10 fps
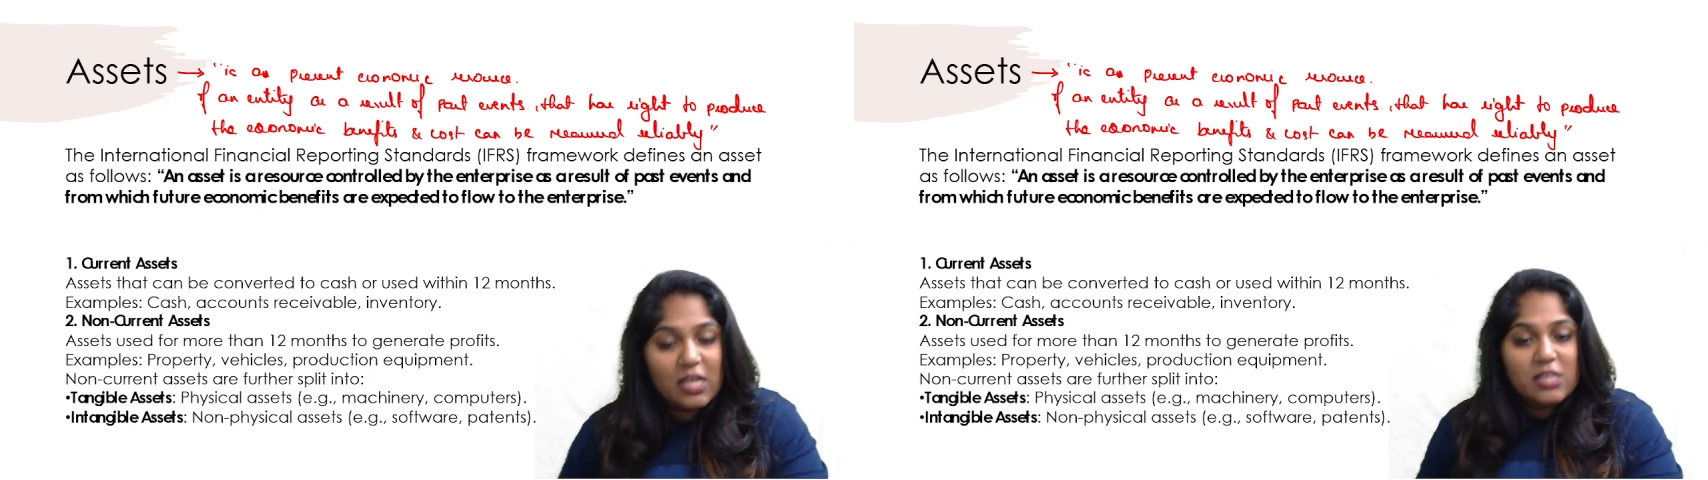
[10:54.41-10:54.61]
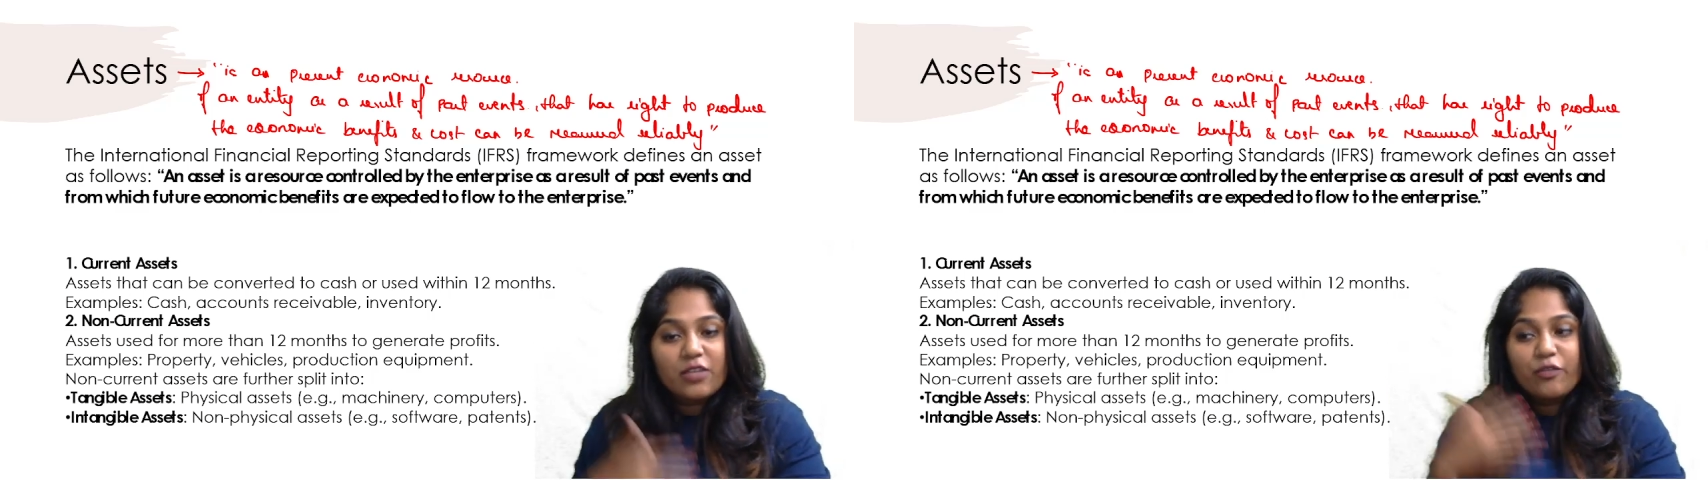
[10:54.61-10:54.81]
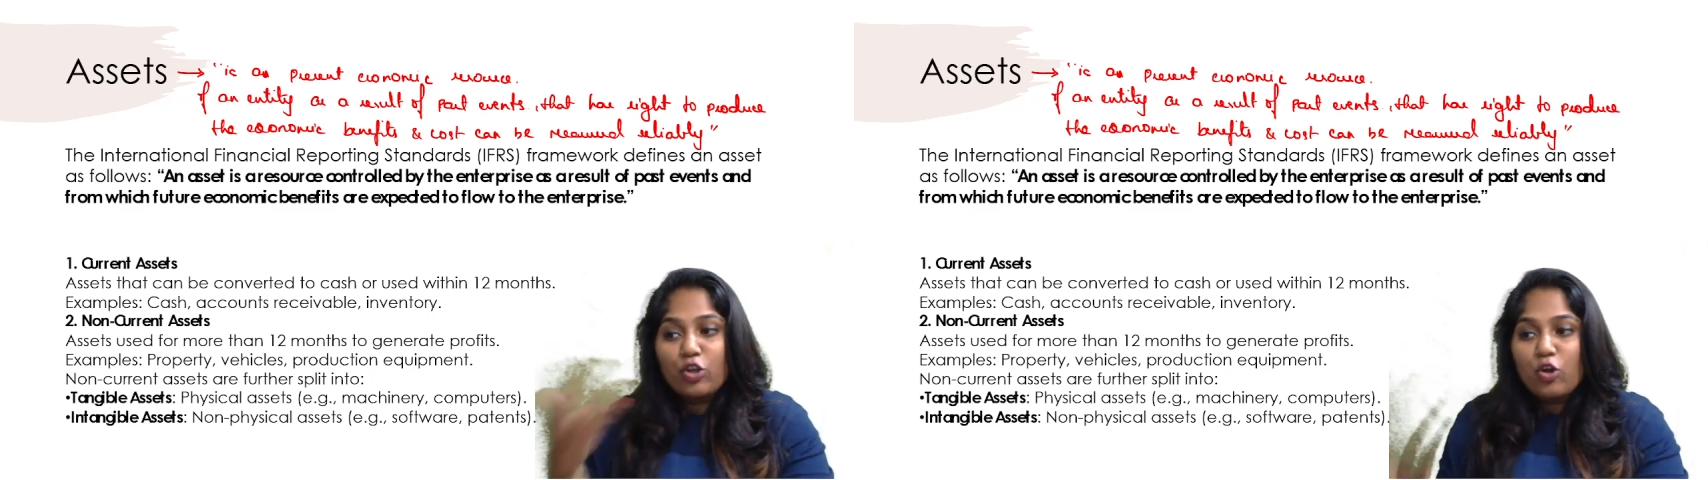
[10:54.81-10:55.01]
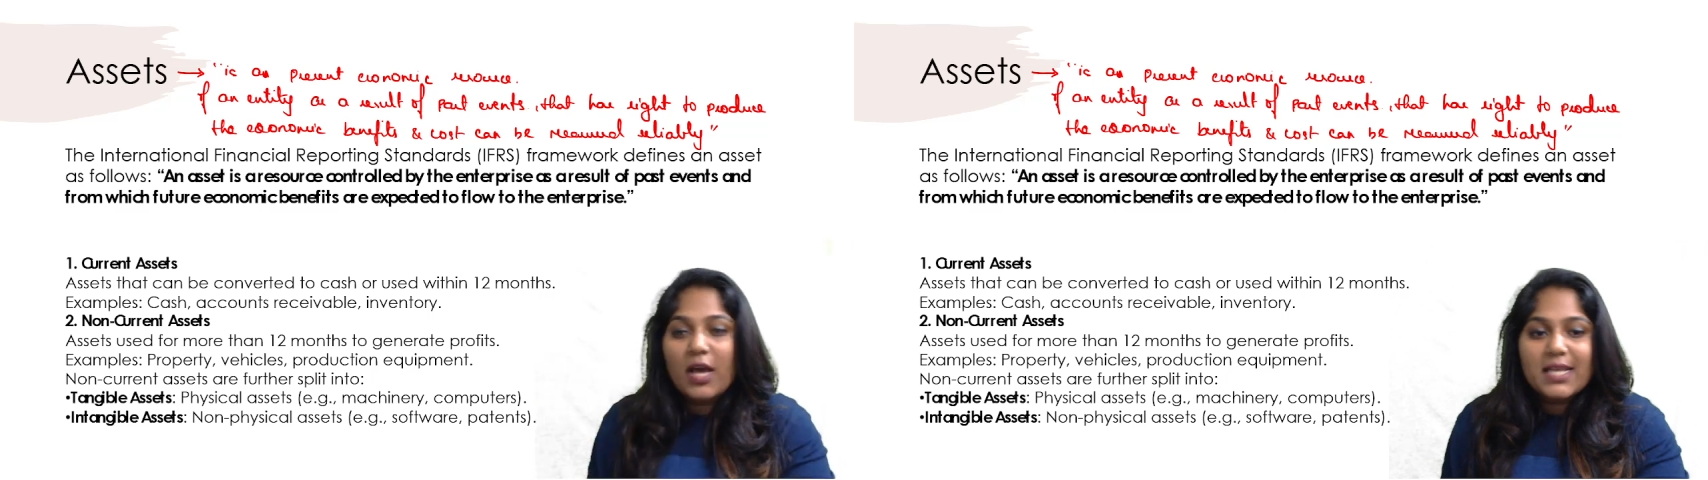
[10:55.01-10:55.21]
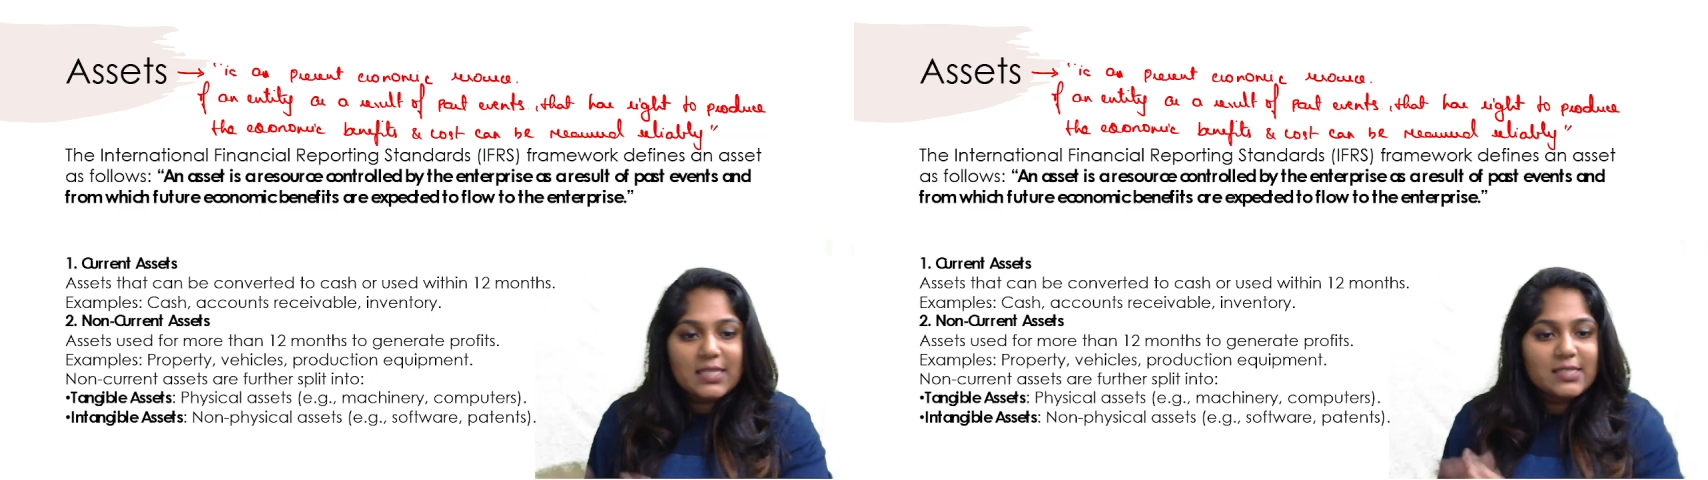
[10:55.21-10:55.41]
So if you know
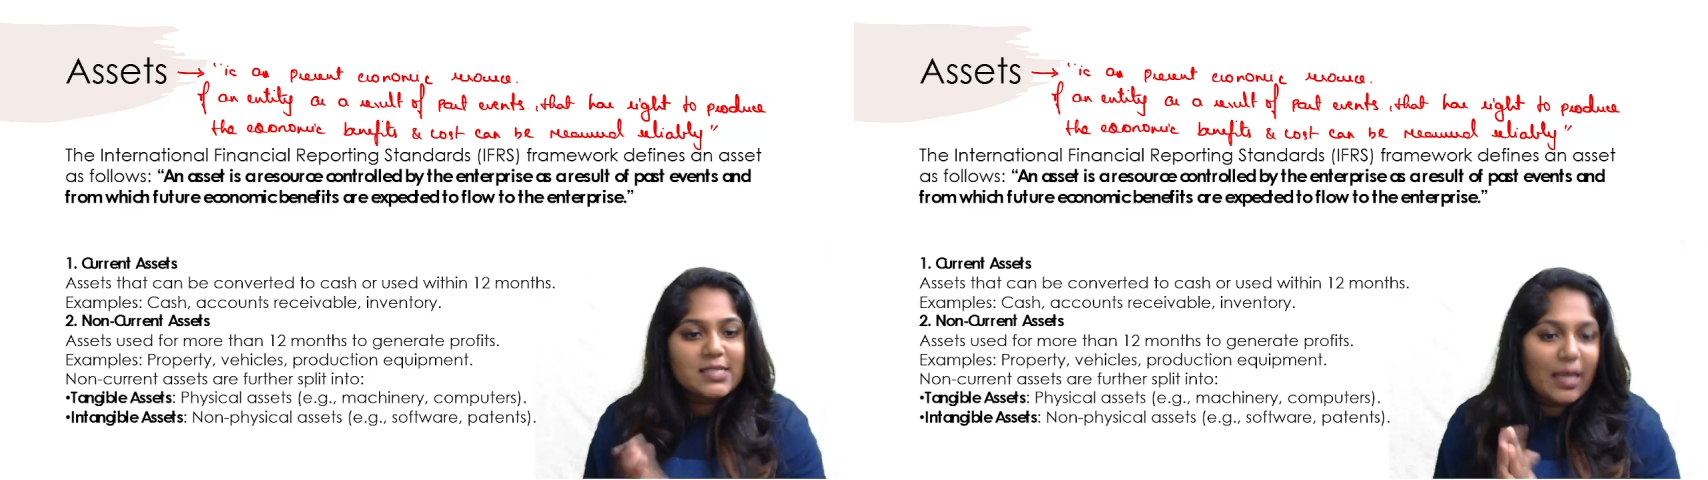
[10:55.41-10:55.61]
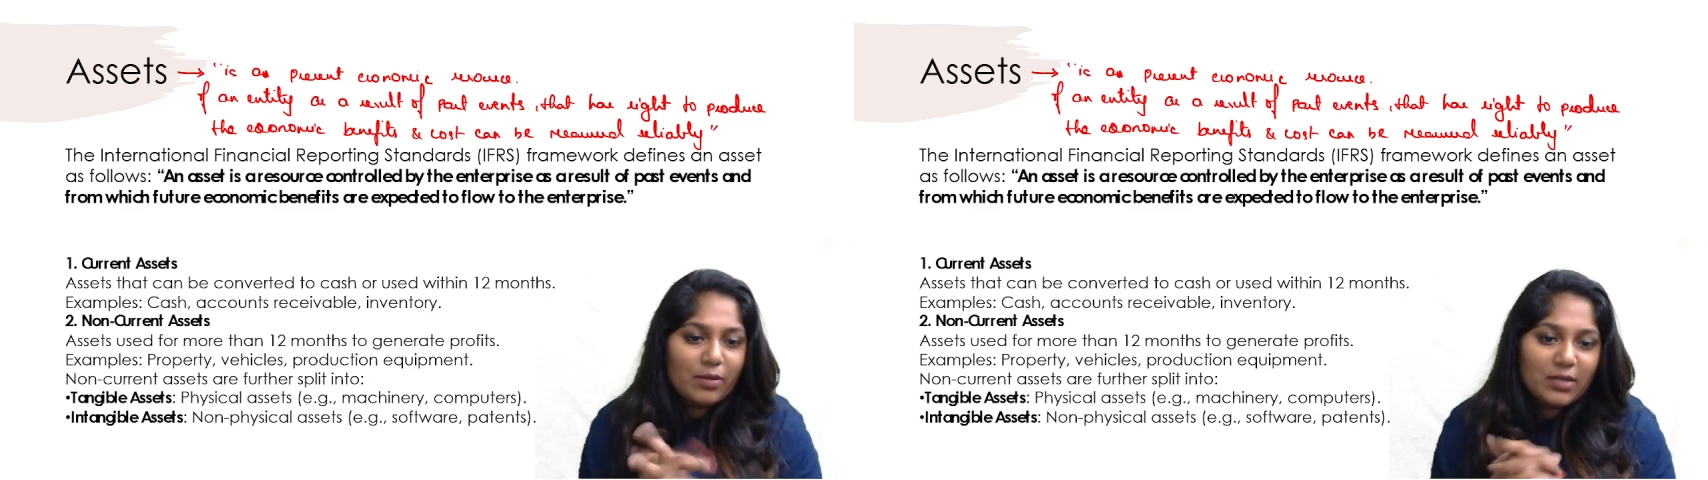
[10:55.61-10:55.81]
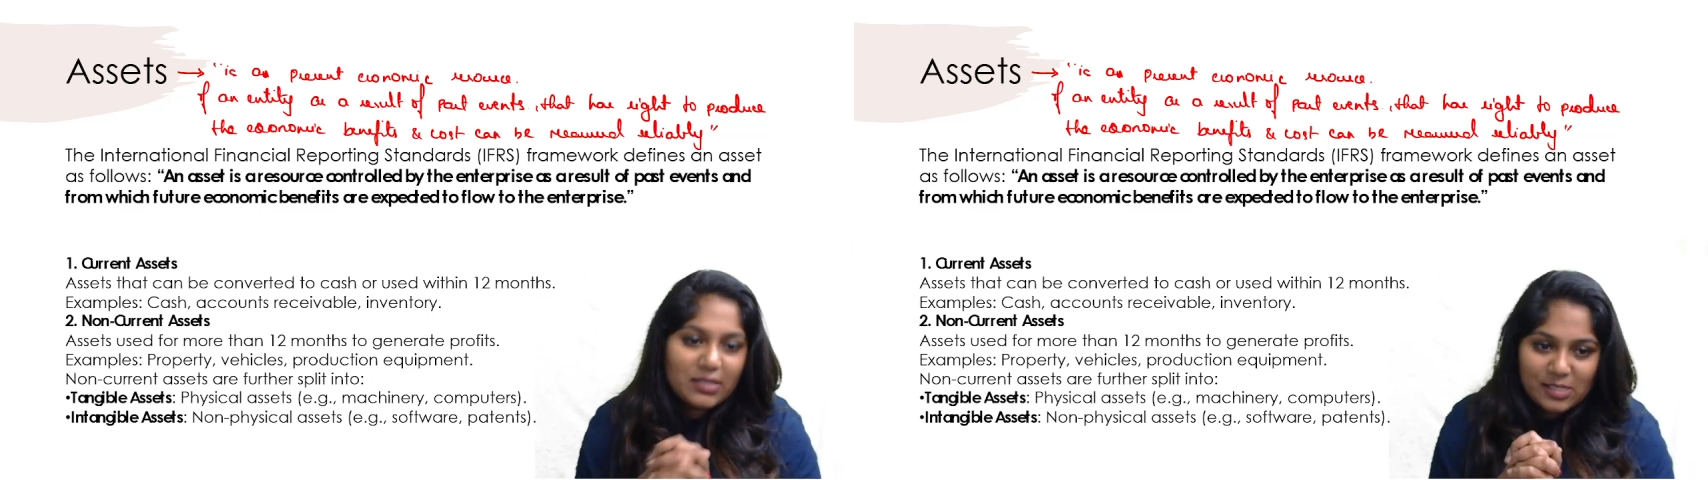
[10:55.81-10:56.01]
assets, liabilities